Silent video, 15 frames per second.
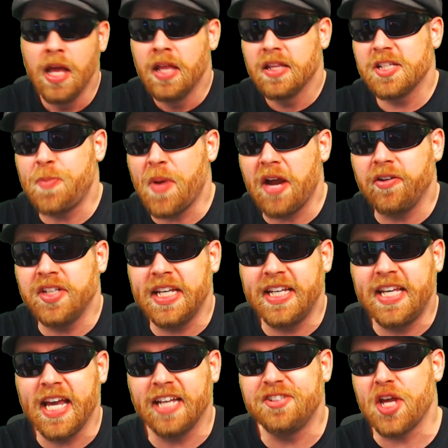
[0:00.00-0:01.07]
The Sparring
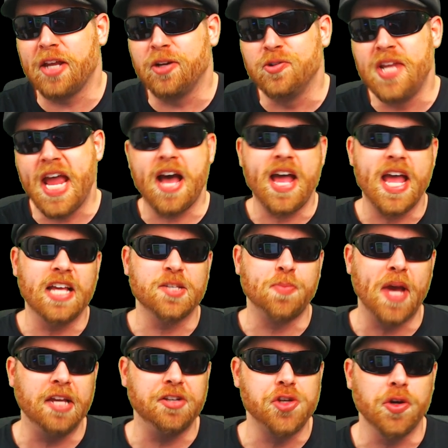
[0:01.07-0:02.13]
DK channel now has
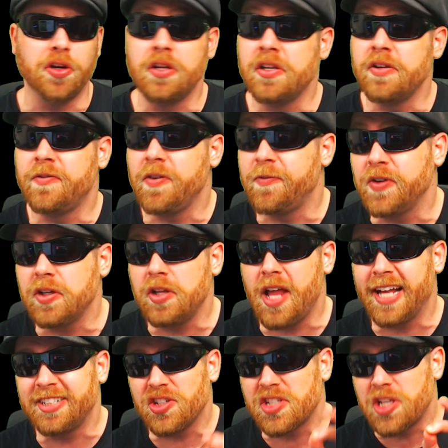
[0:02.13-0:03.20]
Patreon, and if you feel like
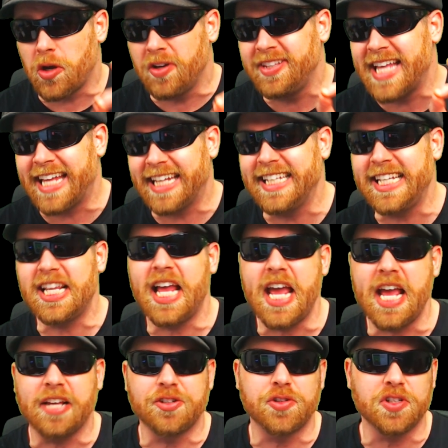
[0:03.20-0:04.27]
just going that little
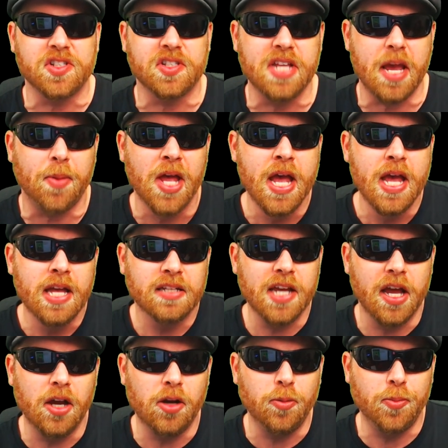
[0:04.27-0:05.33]
extra step to
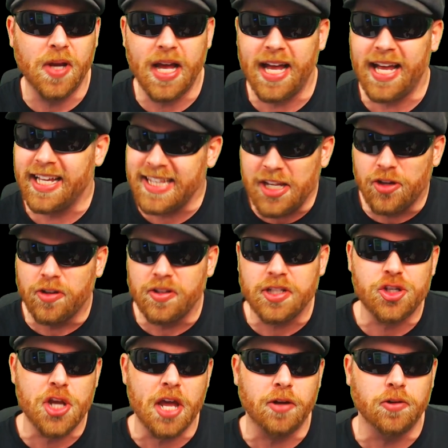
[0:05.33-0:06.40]
help, the
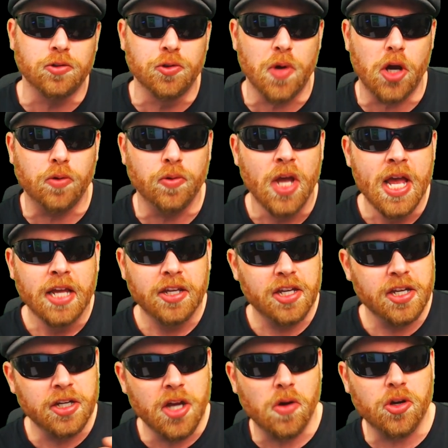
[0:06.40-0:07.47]
channel grow, you can
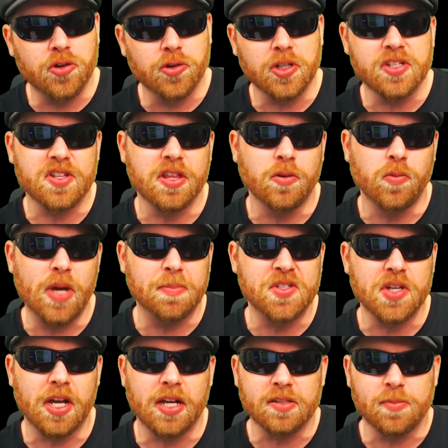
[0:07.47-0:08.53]
go across to the
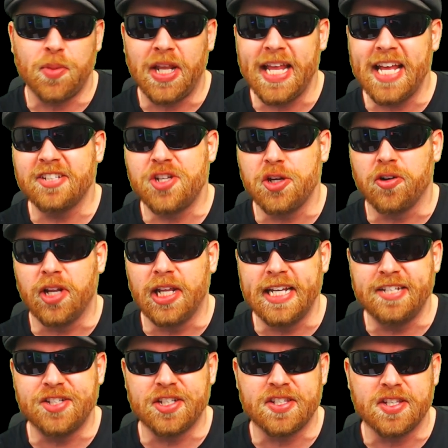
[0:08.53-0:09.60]
website, pledge your
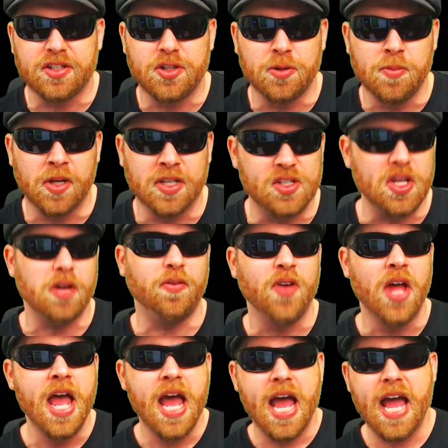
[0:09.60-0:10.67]
allegiance to myself,
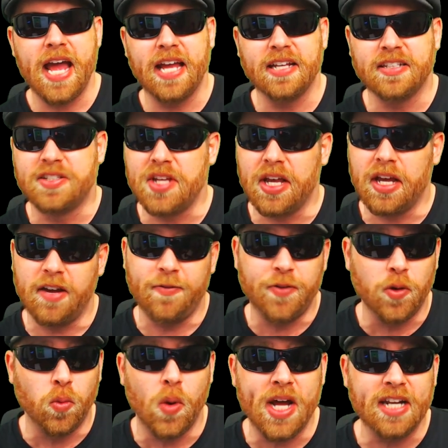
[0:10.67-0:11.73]
and for
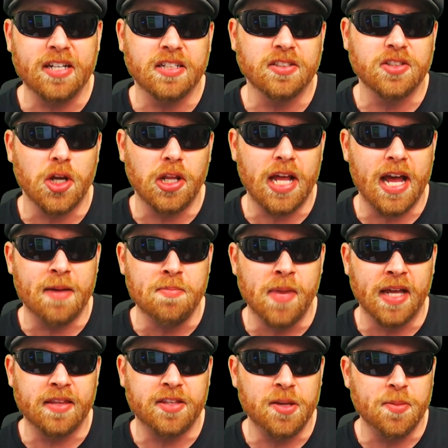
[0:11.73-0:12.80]
$1 a
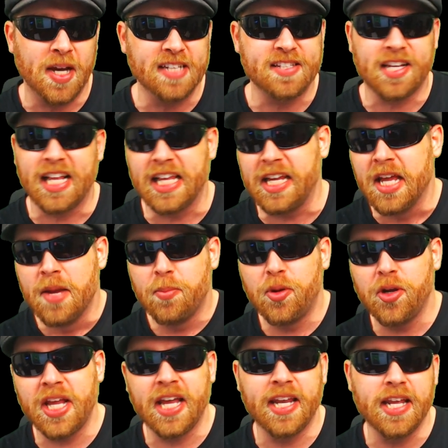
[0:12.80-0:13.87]
month, you're basically
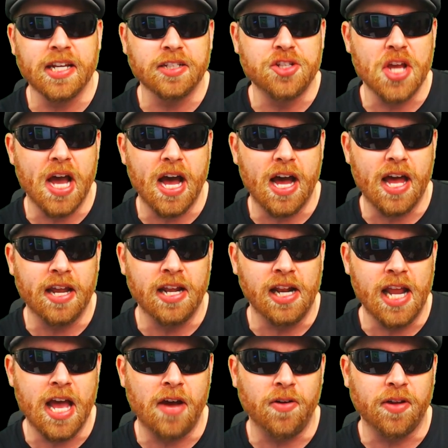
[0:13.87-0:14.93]
putting it in a jar and
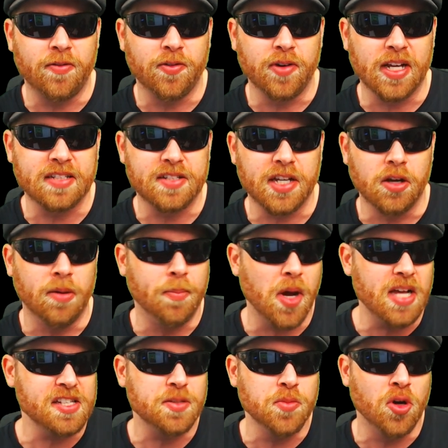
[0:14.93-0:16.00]
allowing for us to go and buy
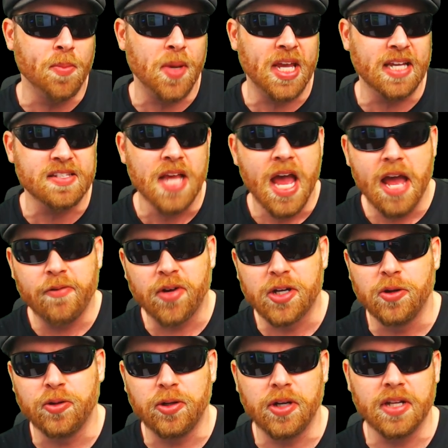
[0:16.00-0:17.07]
some more beers and
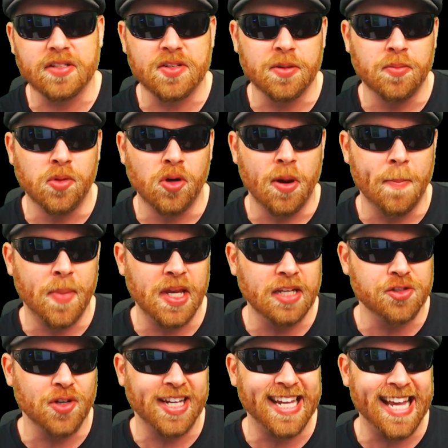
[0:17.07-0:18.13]
record some more beer
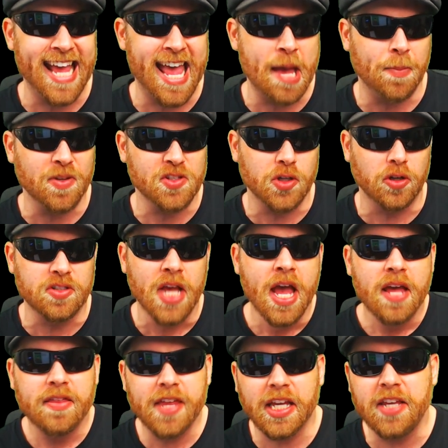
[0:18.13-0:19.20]
drinking episodes.
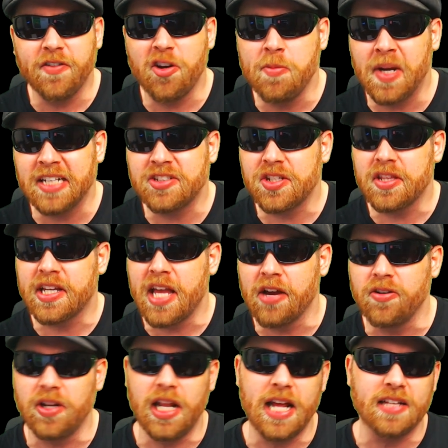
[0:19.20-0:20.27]
Thank you very much to the
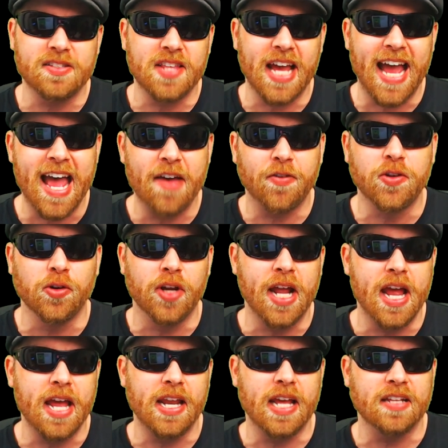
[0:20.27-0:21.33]
current lads that have gone
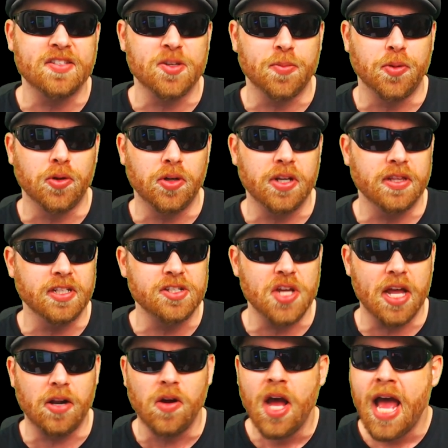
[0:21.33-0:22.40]
ahead and supported the
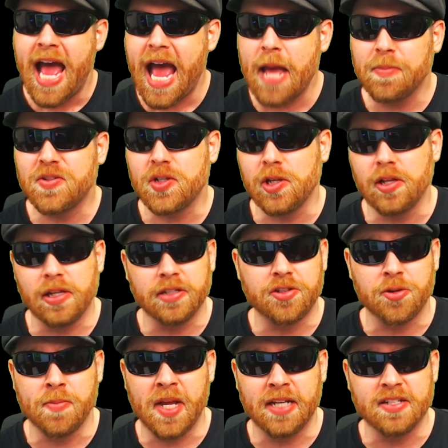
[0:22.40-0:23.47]
channel. Absolutely
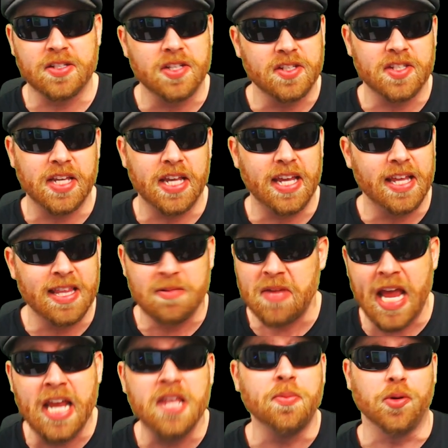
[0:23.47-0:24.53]
tremendous to see
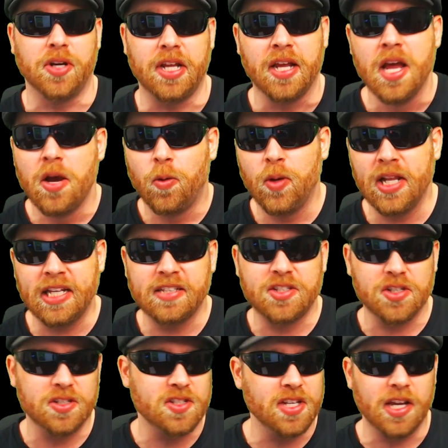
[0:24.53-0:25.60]
anybody willing
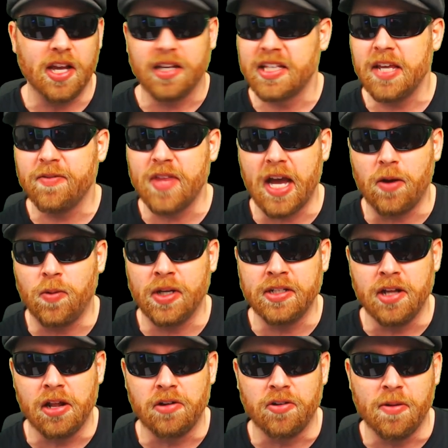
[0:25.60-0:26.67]
just to give that
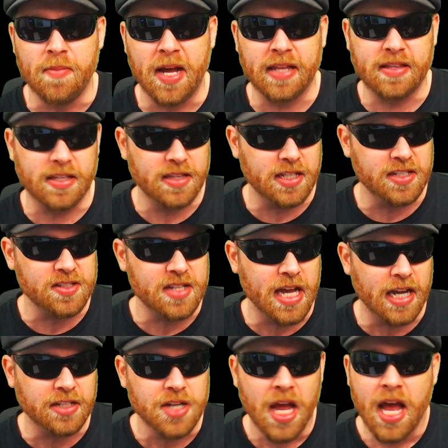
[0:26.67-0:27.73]
$1 a month at this stage.
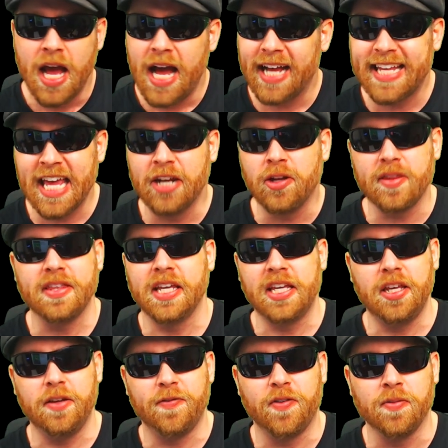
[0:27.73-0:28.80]
I cannot thank
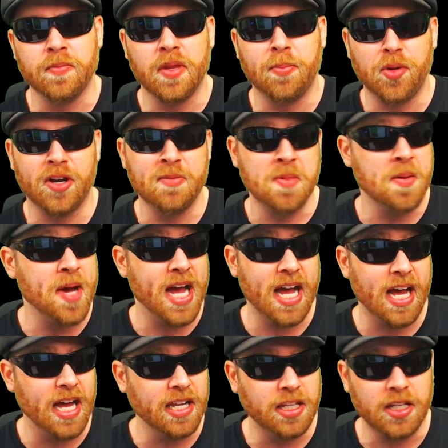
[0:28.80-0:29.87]
you from the bottom of my
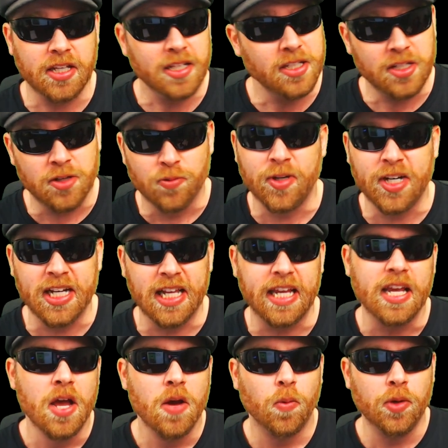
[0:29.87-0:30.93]
heart. You really
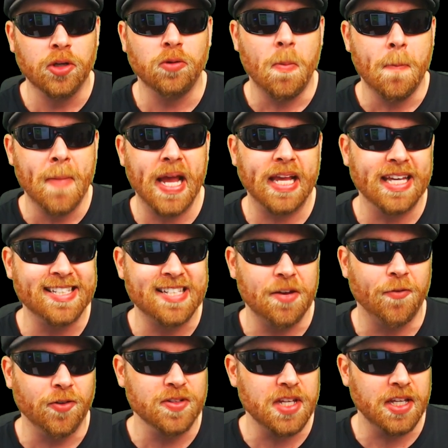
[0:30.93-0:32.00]
will make a
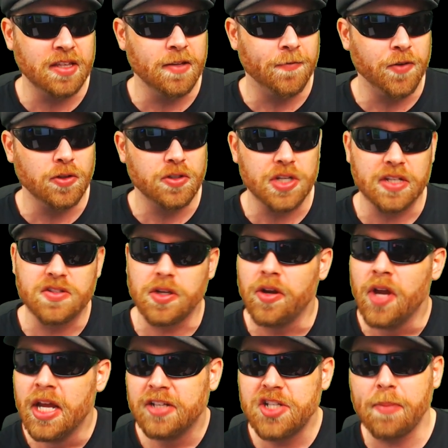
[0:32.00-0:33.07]
difference in the future. So
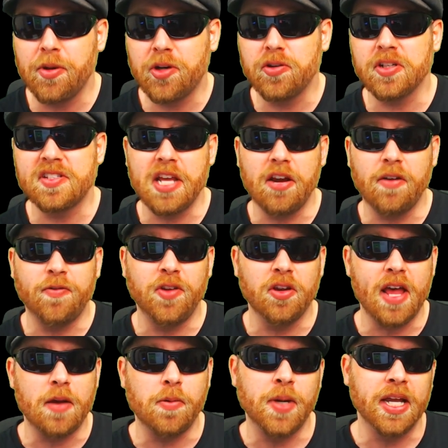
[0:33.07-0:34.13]
jump across there if you're
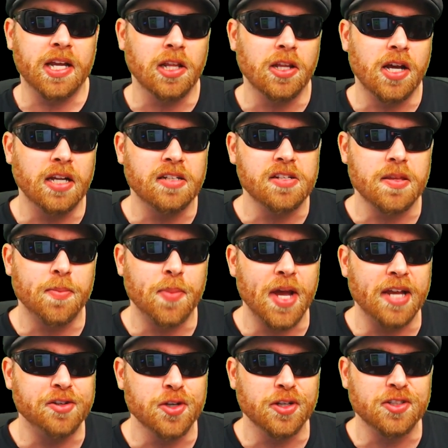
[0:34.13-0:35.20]
that way inclined to the
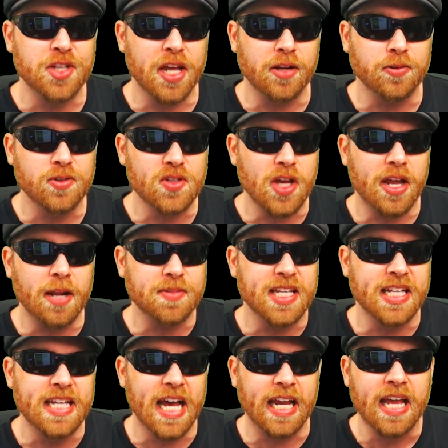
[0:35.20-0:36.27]
Patreon channel. Sign up
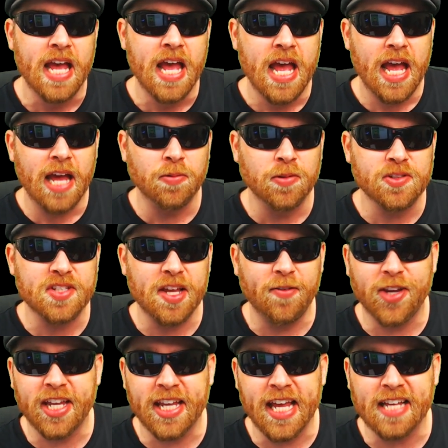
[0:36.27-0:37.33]
today, and we'll see if we
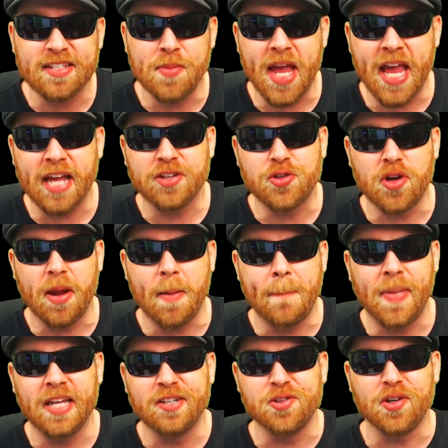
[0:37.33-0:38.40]
can get some extra
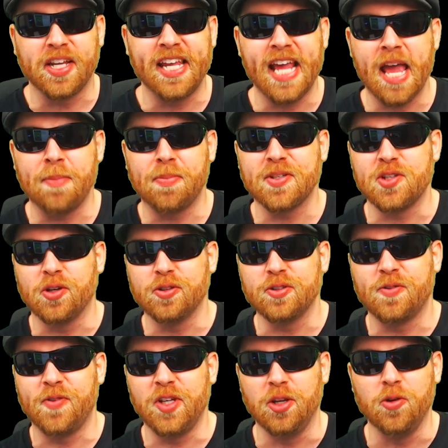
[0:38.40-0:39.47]
beer drinking episodes for
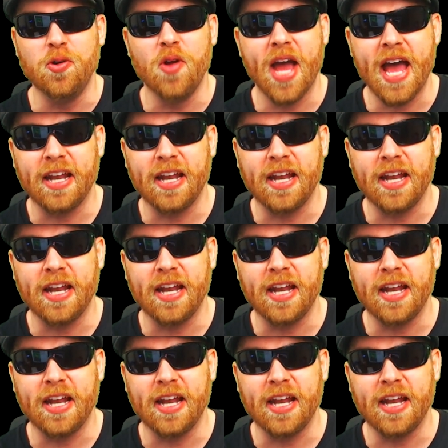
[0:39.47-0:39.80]
you at